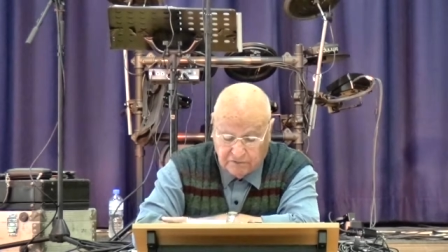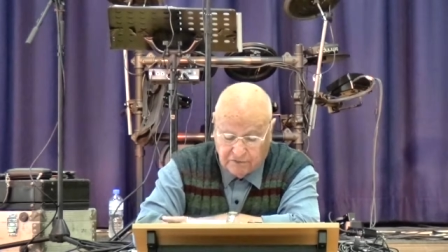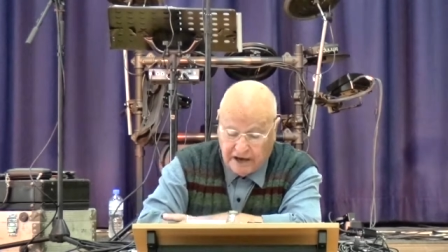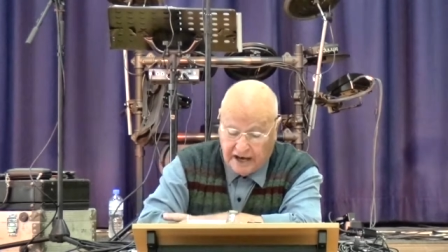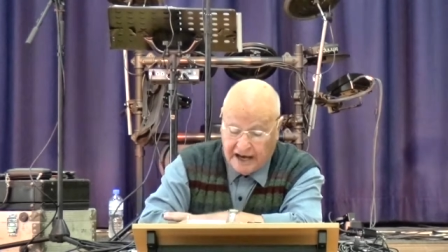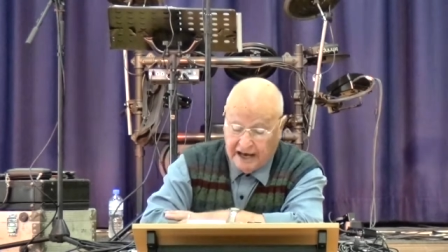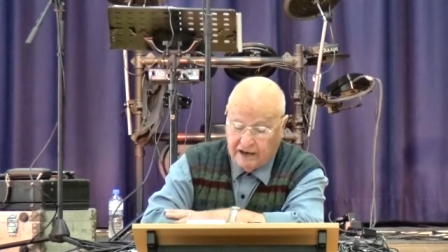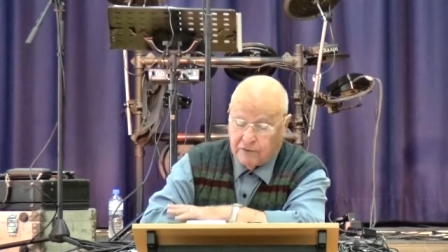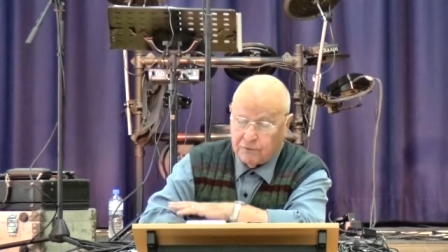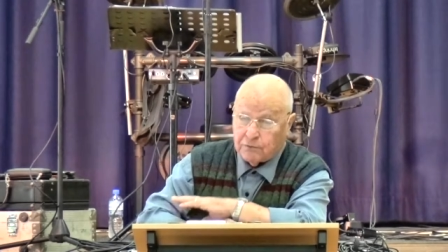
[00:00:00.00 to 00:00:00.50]

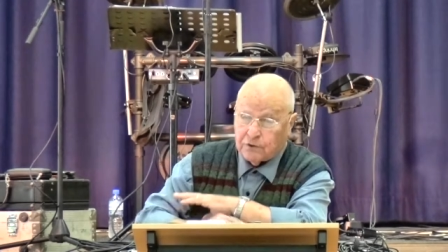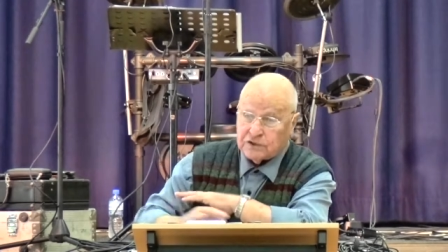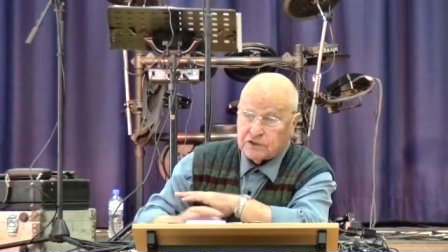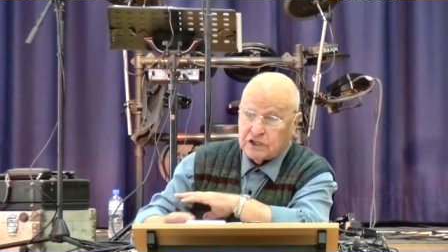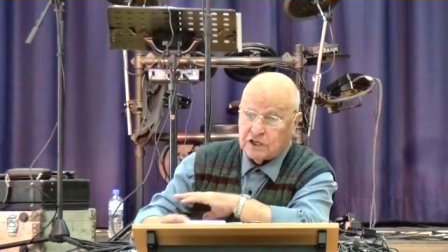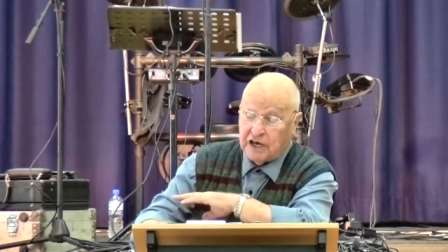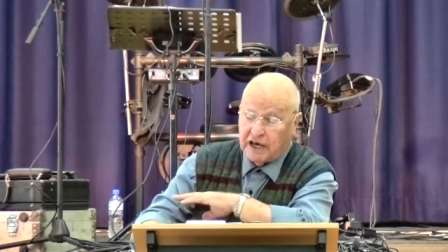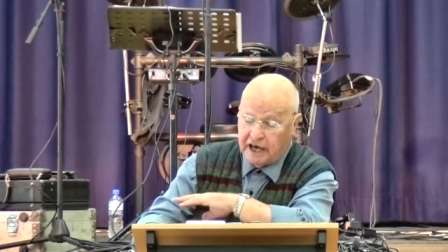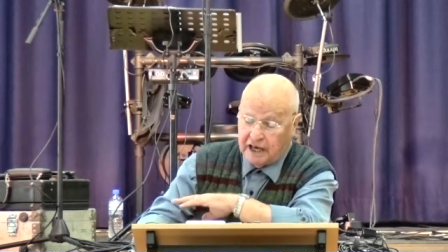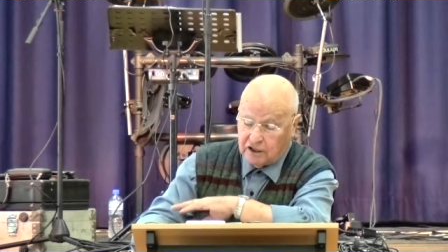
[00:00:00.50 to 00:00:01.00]
Five was
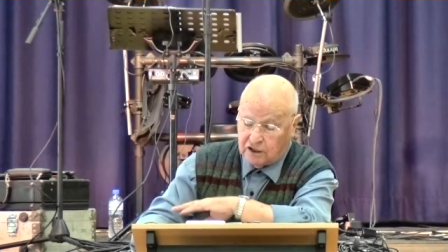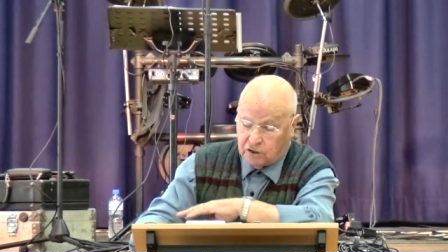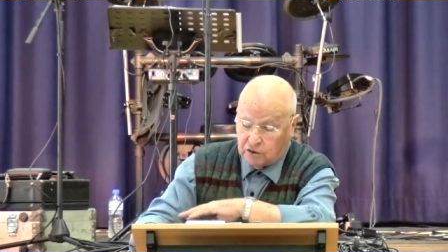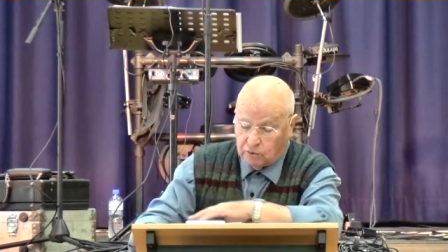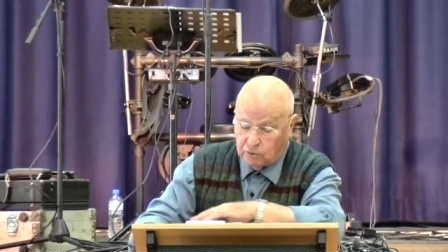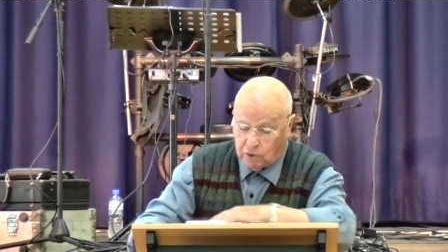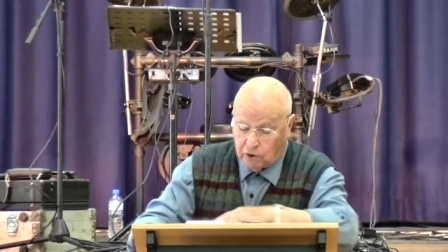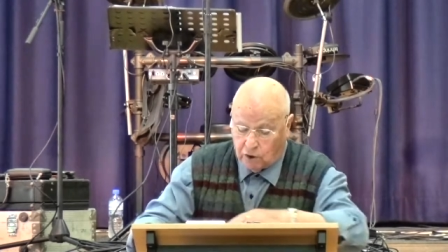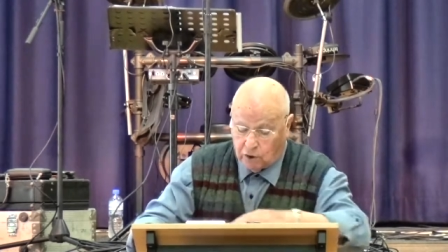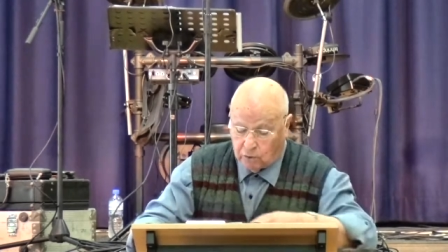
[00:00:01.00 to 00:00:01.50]
the end
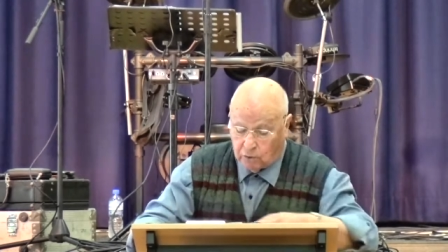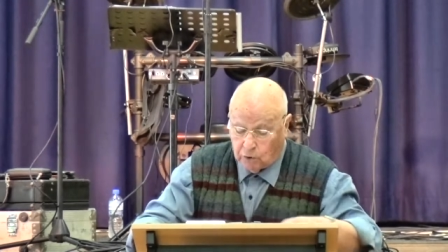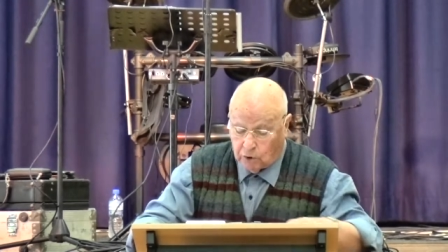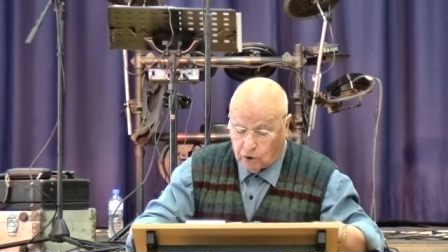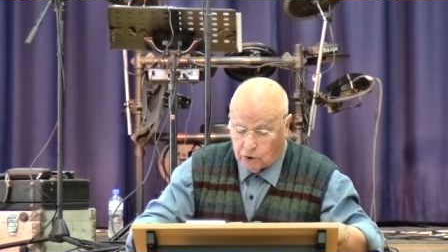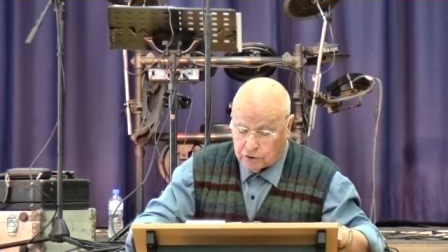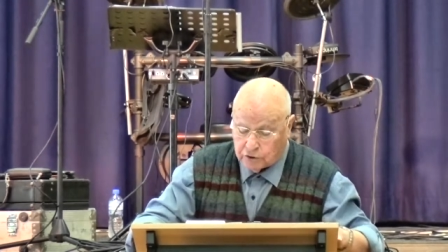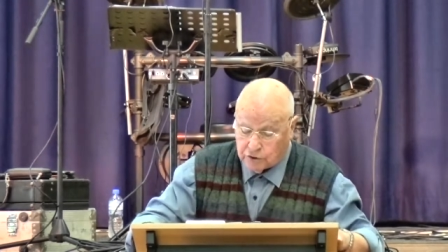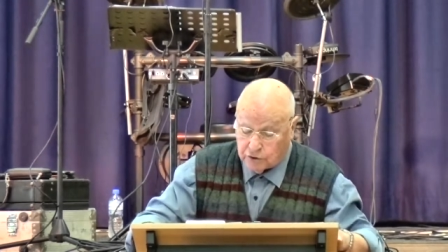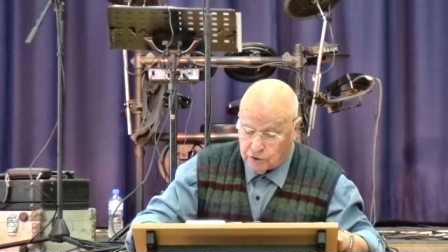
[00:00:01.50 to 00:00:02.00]
of World
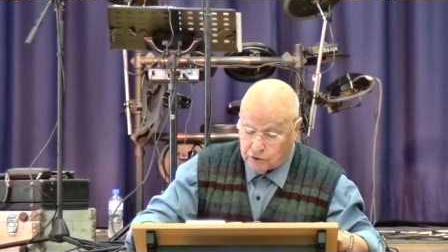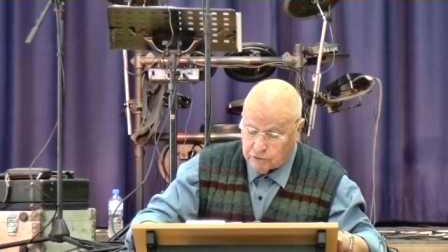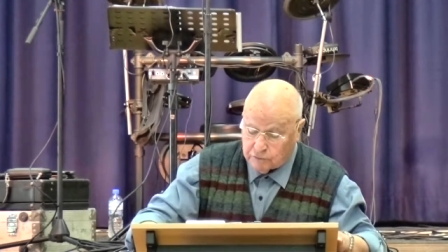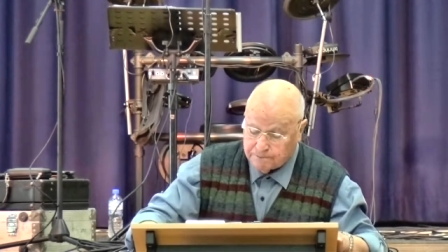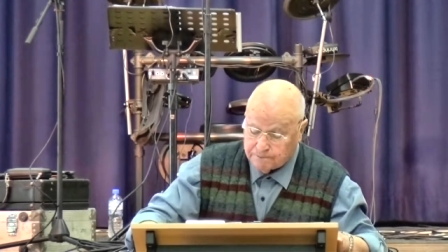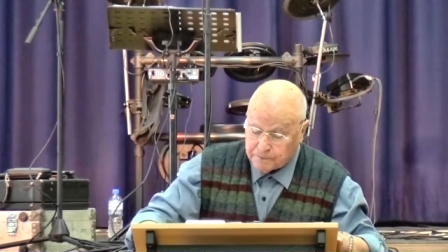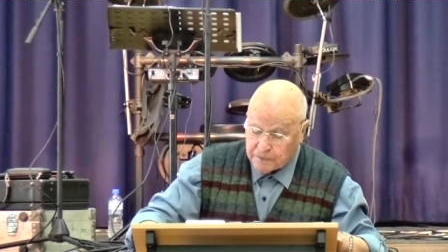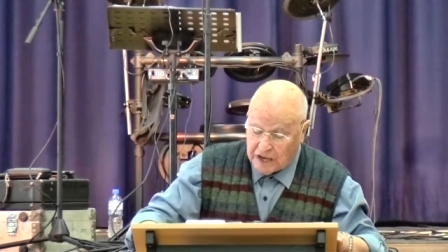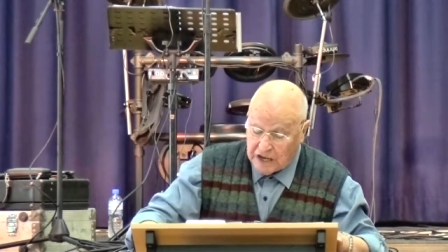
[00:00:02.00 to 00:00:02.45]
War II.